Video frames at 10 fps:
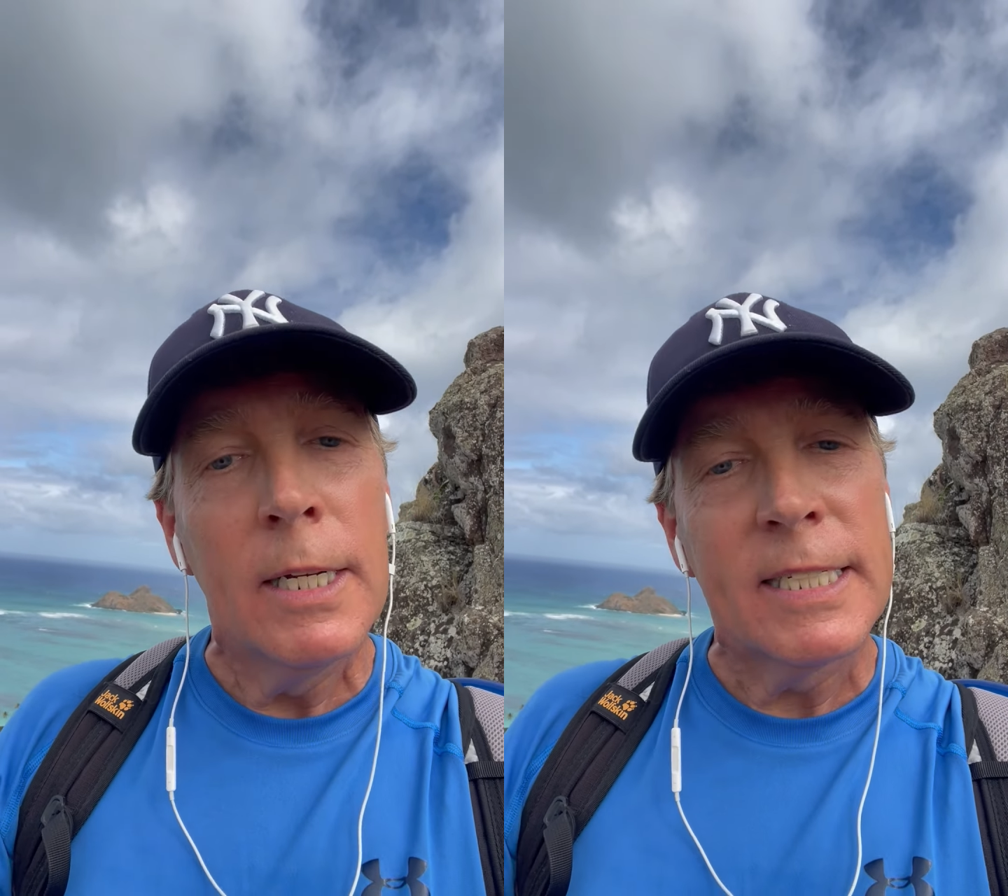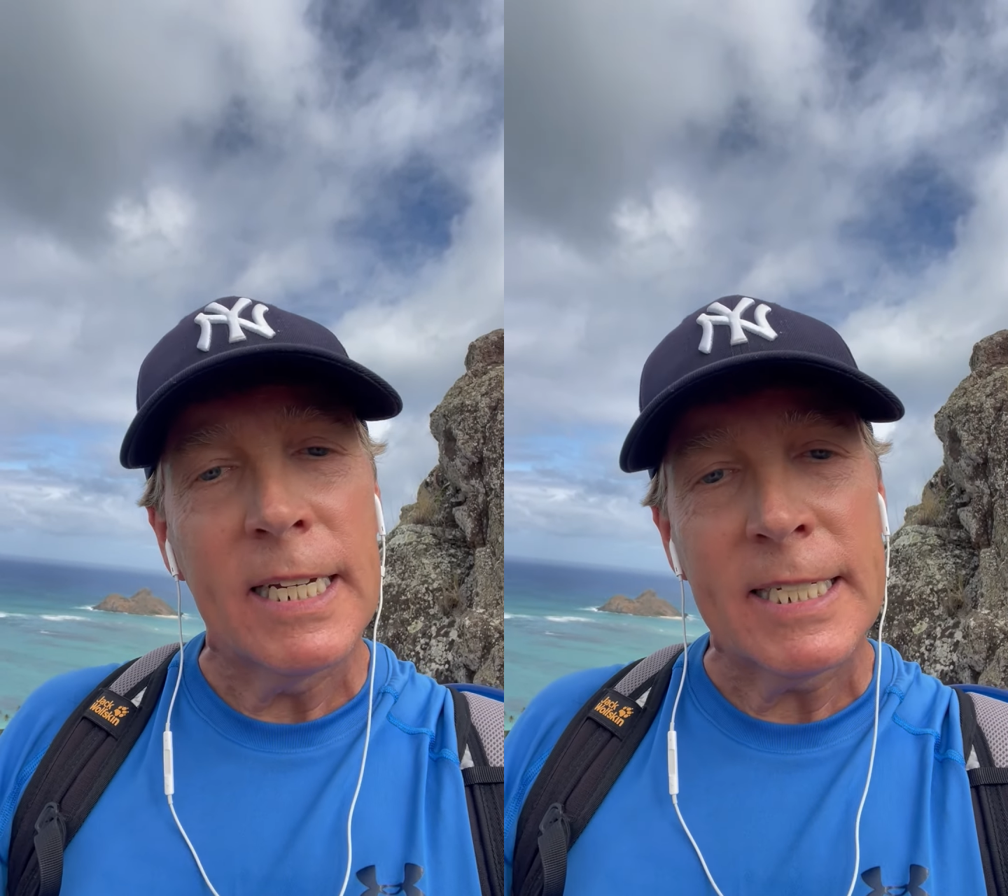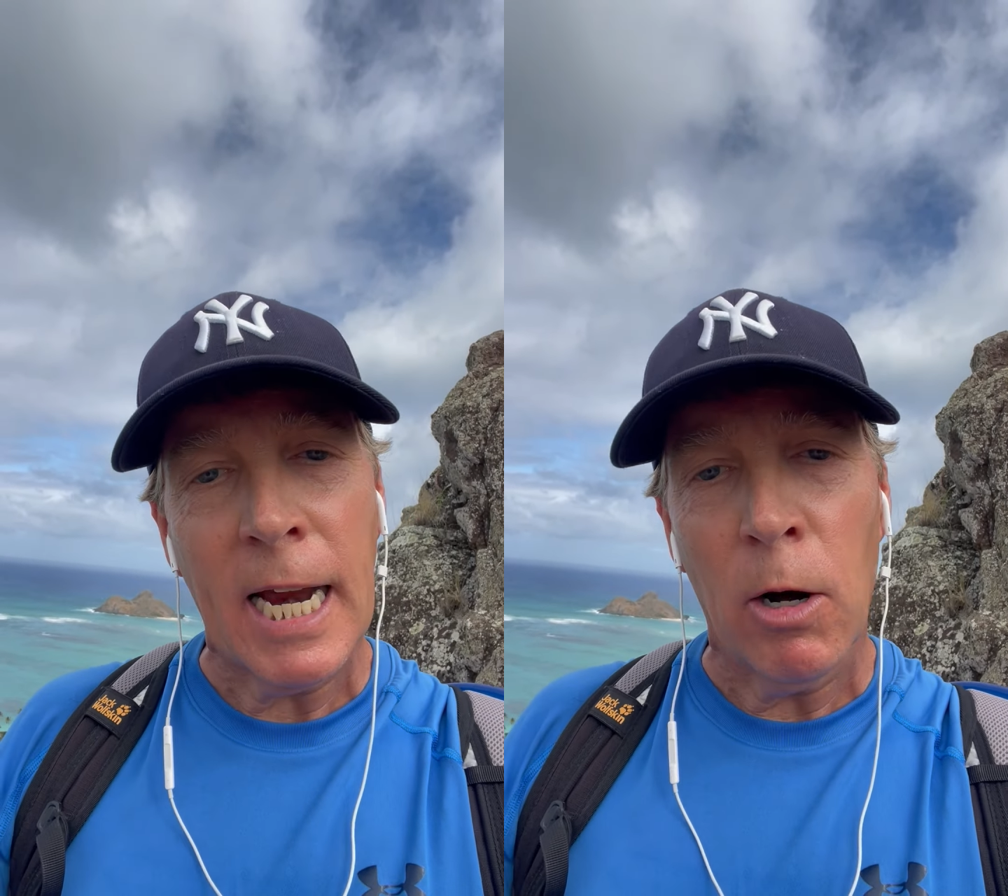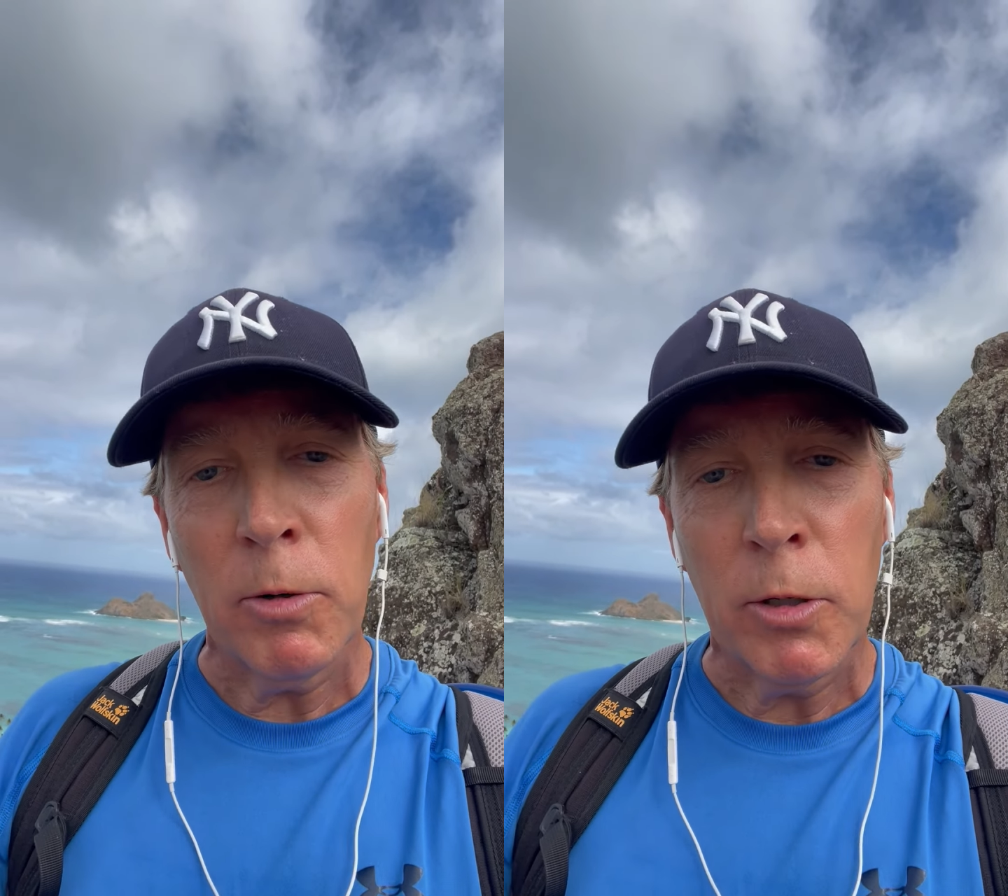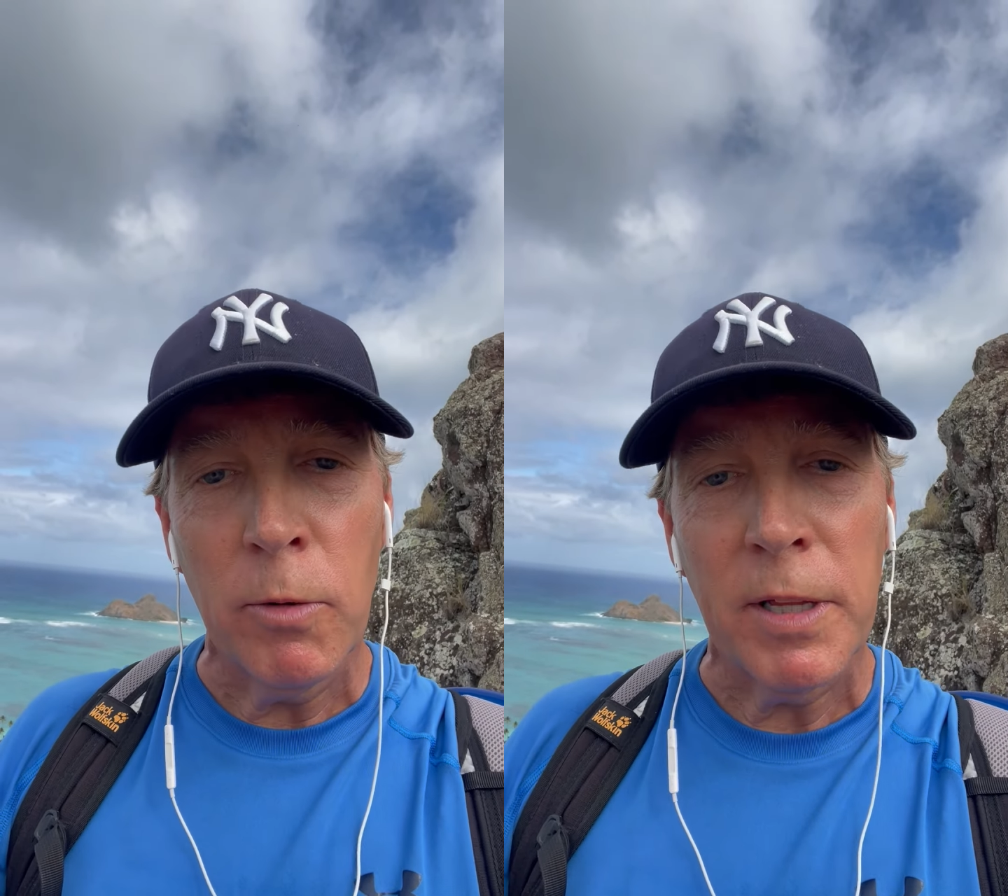to
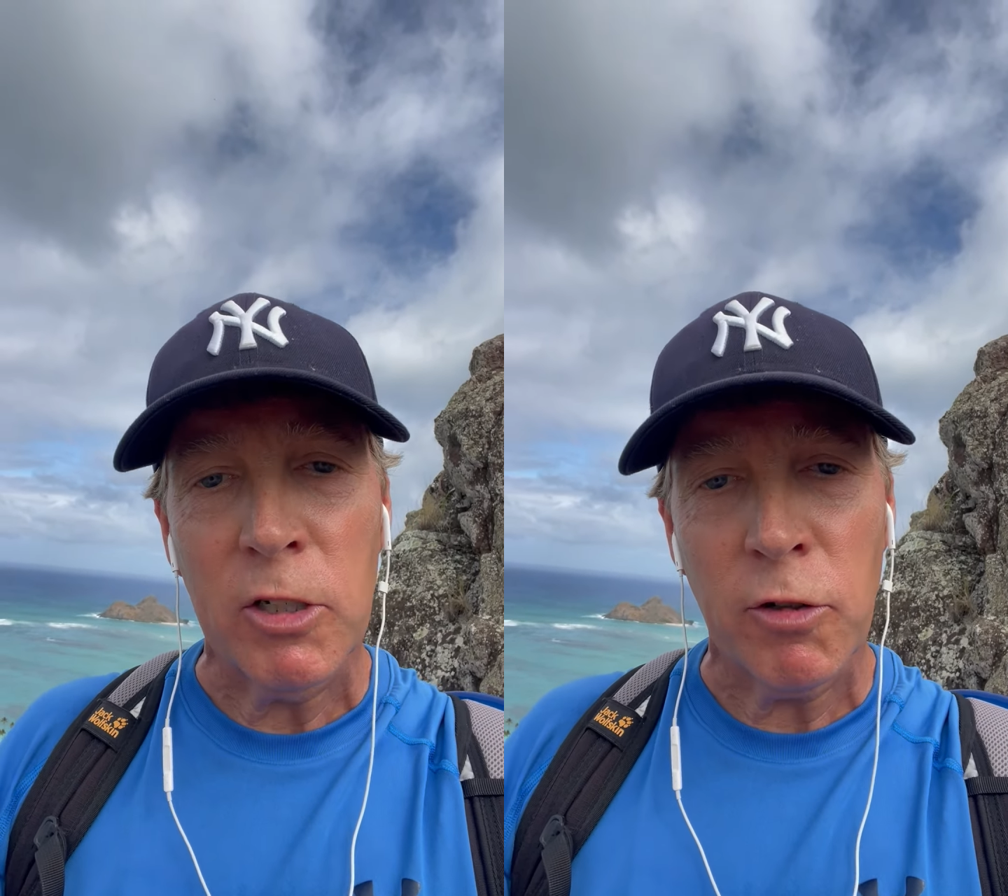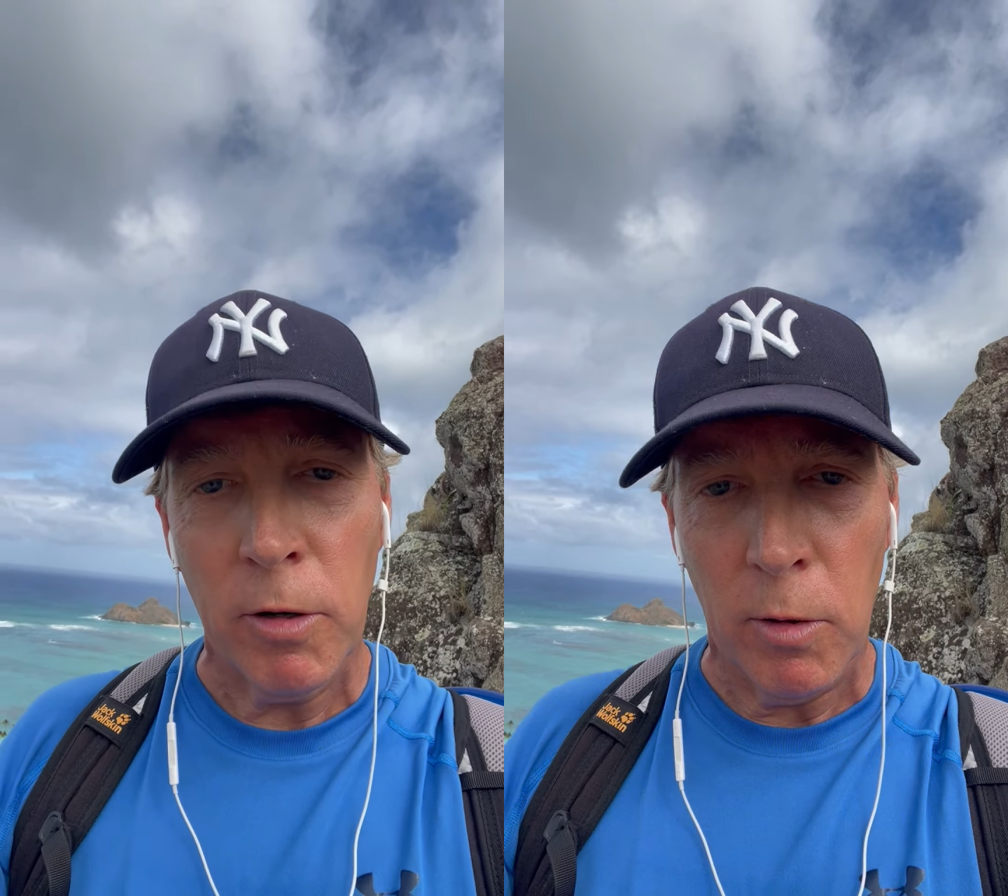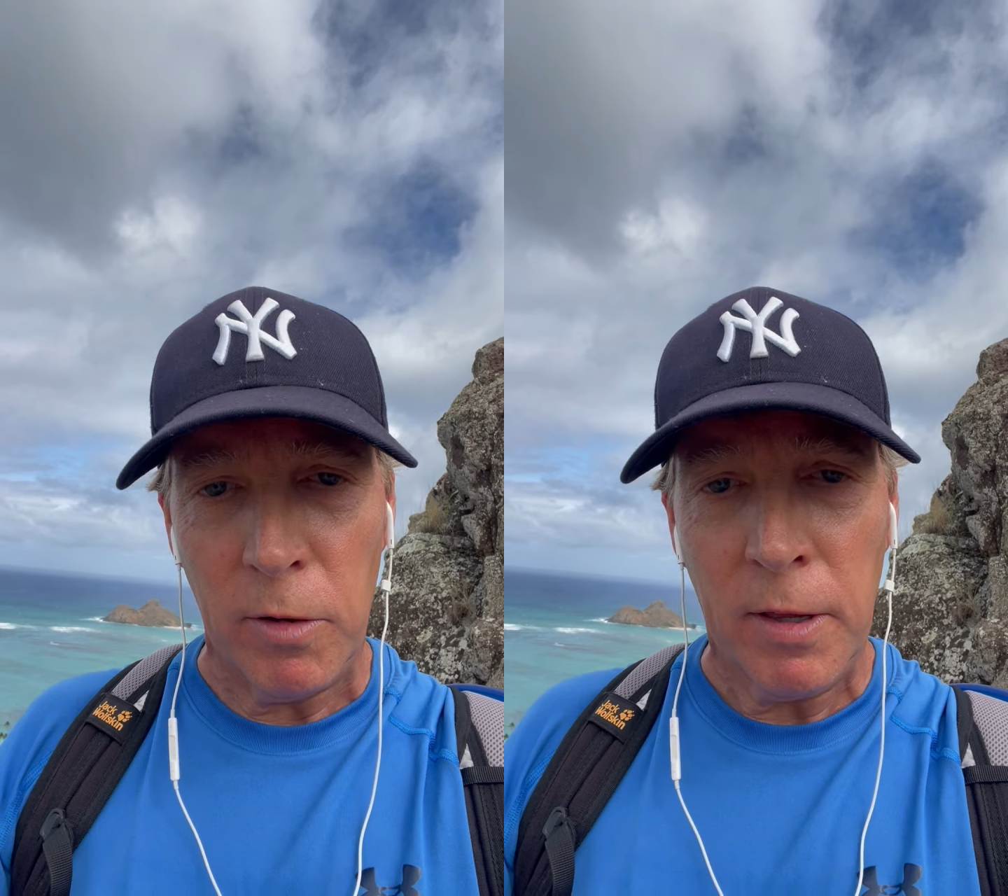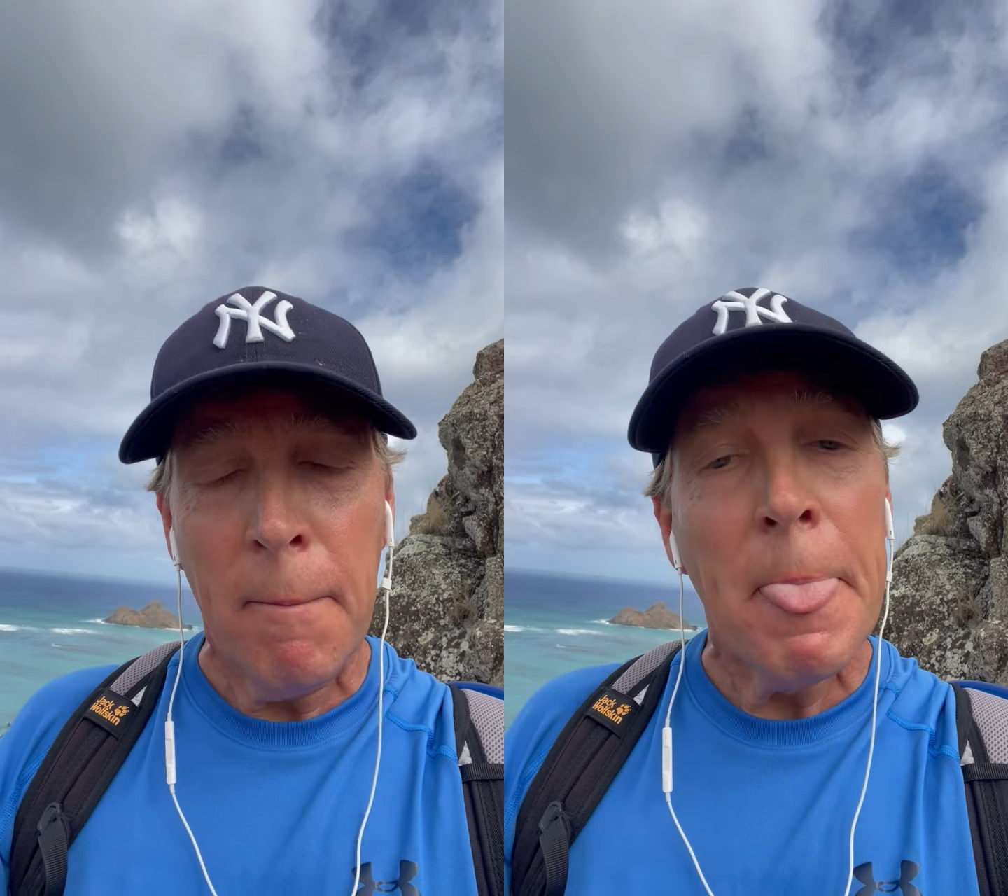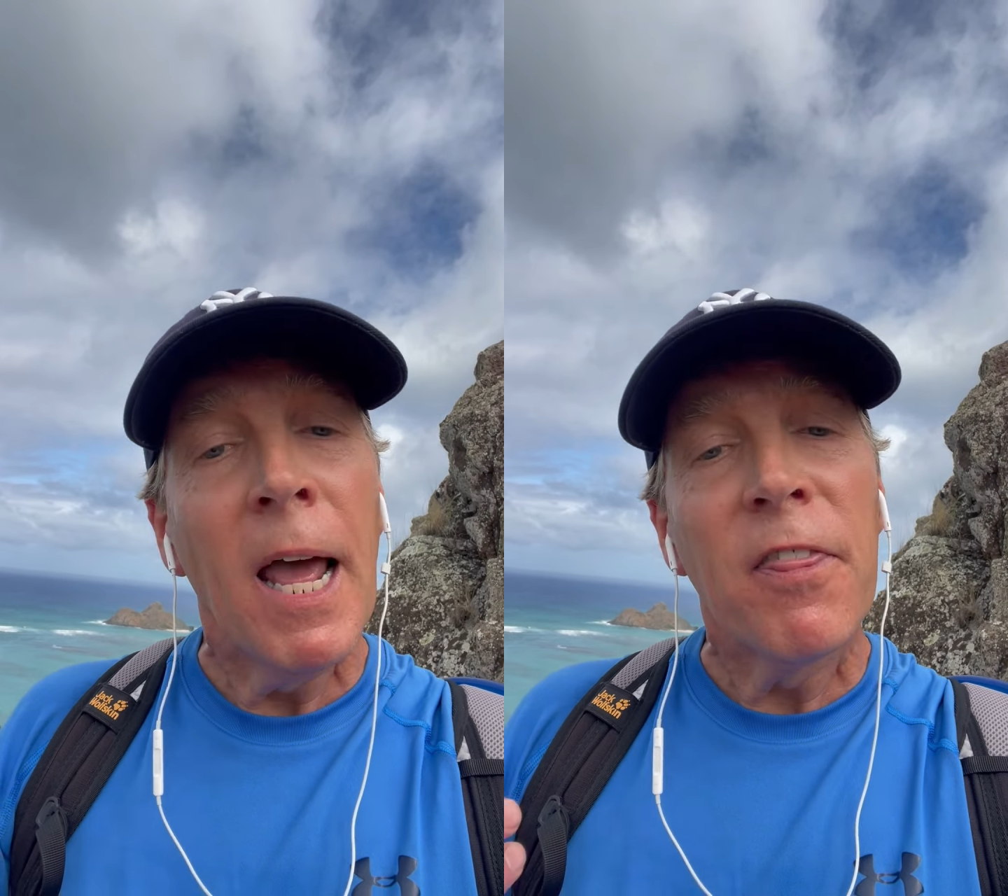tell you the truth.